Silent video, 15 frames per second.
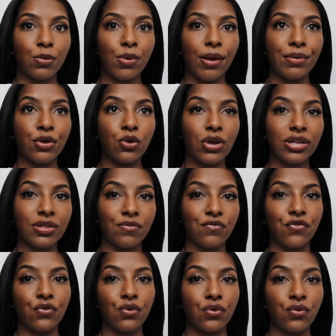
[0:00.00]
We'll probably go get some
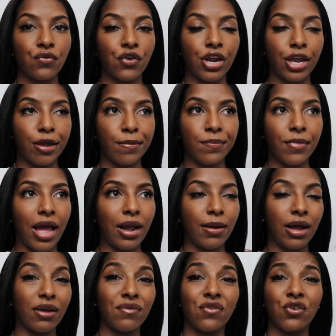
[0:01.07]
food for him. I
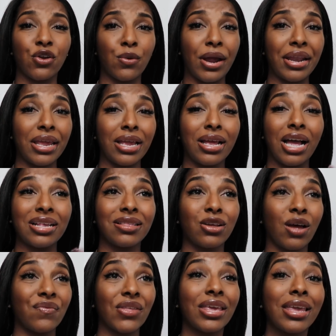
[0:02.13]
got food already. I still
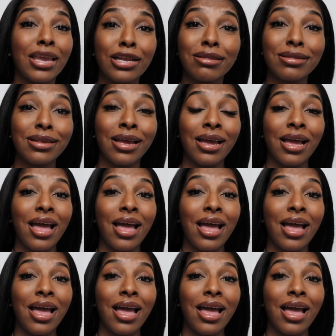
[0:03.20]
have to eat.